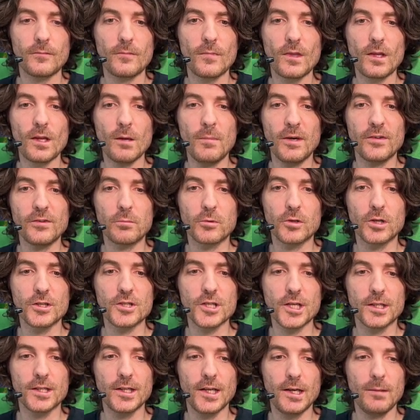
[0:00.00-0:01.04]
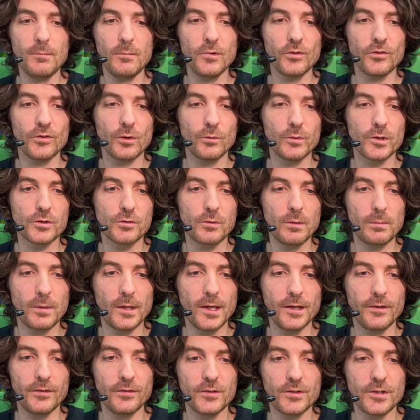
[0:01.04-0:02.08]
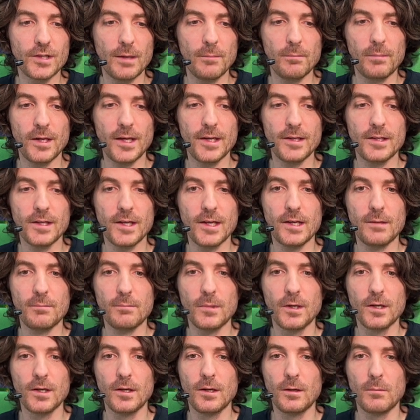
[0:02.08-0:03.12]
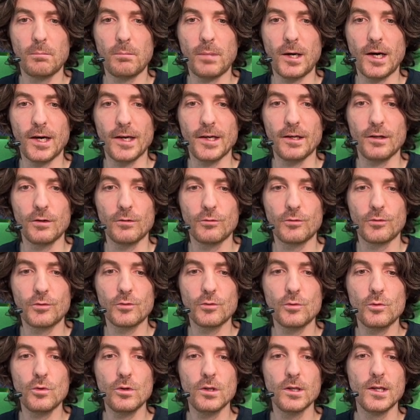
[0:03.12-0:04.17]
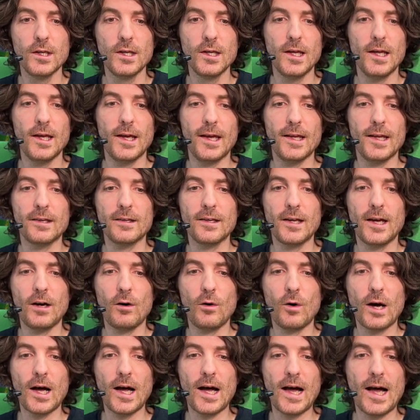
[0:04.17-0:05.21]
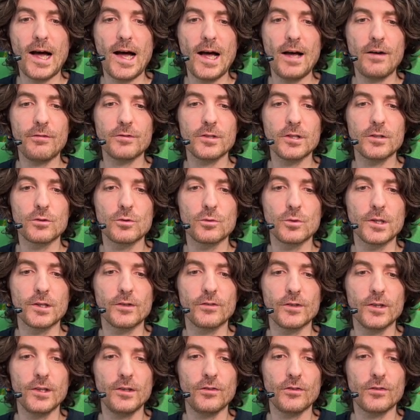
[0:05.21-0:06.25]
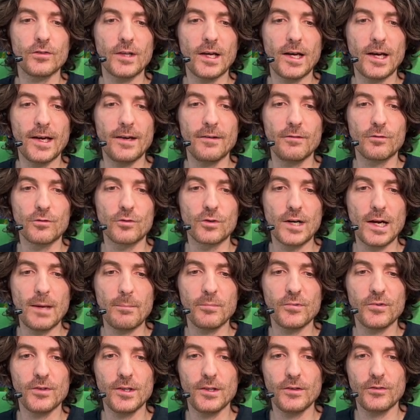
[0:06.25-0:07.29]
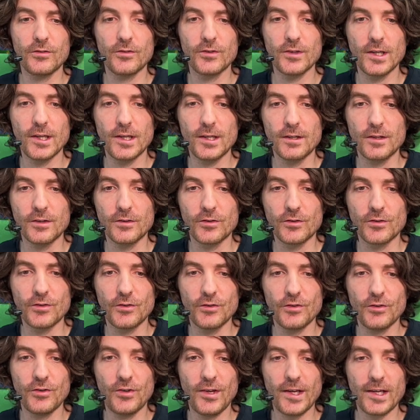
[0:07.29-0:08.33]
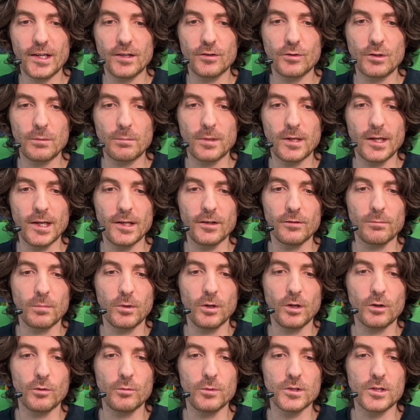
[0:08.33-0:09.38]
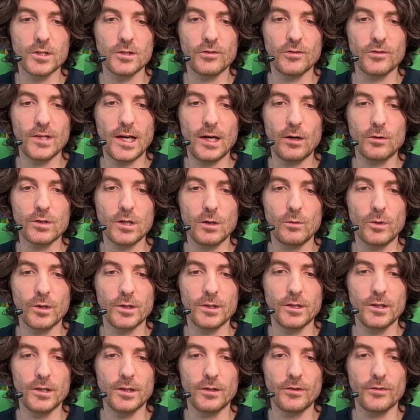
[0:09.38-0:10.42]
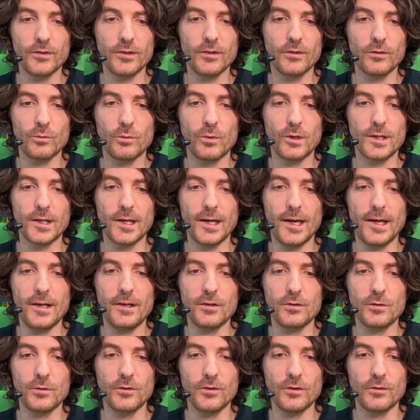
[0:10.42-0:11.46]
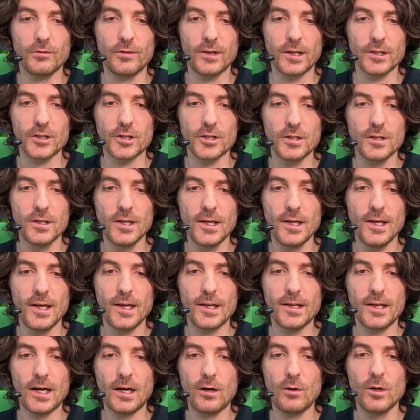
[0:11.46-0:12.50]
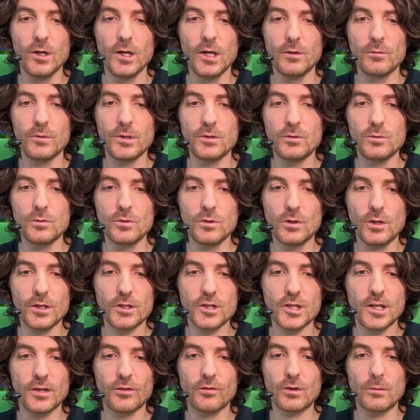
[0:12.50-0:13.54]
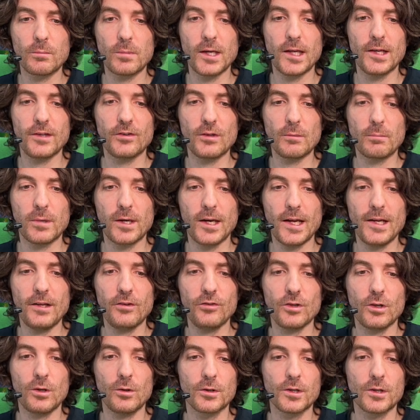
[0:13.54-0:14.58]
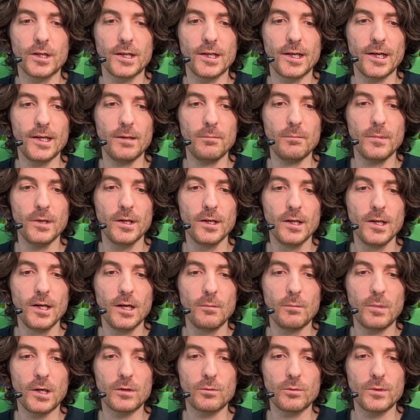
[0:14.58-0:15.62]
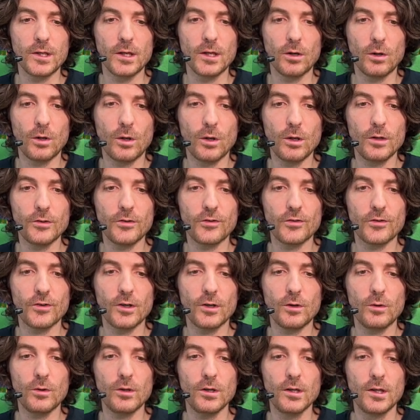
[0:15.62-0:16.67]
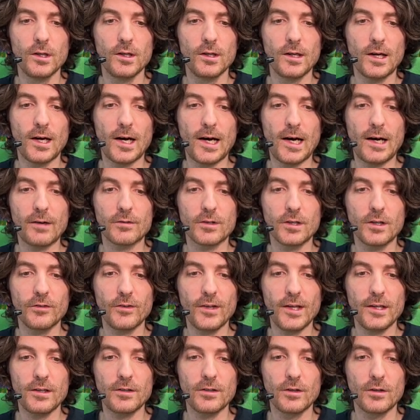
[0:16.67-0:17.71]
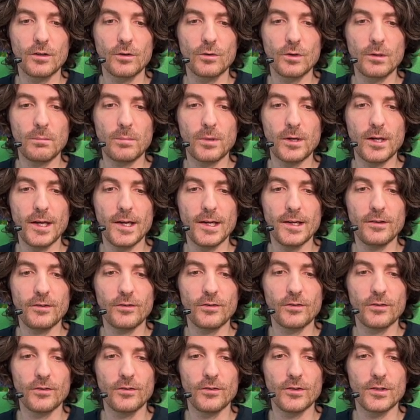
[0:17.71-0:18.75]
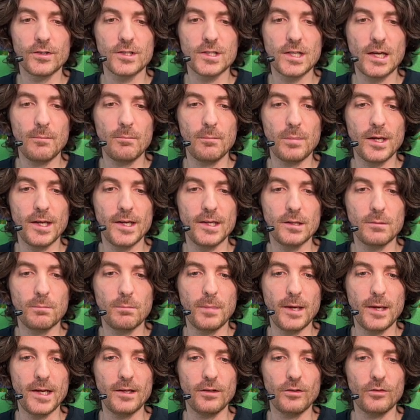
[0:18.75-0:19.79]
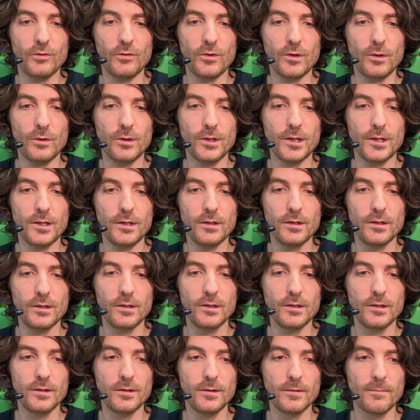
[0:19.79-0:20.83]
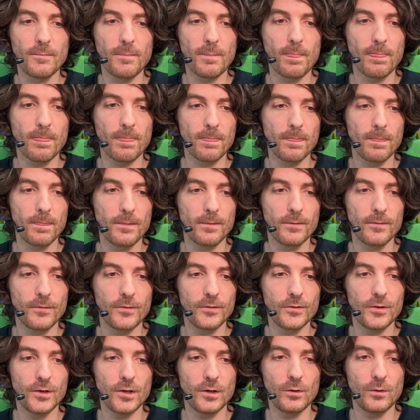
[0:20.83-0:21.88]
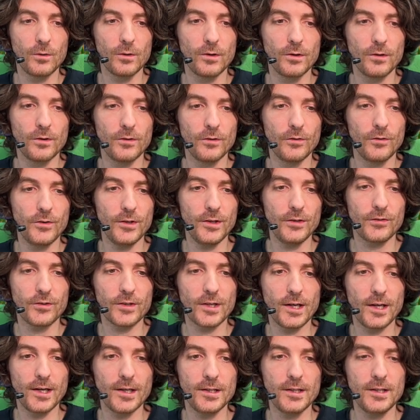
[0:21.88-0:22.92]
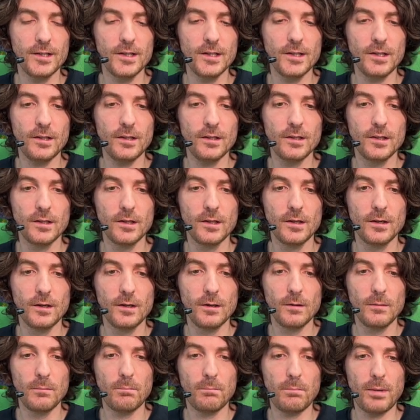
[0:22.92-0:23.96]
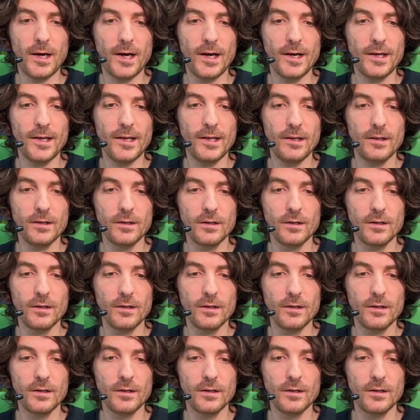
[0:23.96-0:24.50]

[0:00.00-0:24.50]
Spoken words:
by the project name, so which replaced template name by foo. And now after doing this, I wrap this in a second replace block, which is the outer one here. This is what I added to this function. And now we do not just replace the placeholder name, but we also, after that, replace the template base folder, so this guy here, by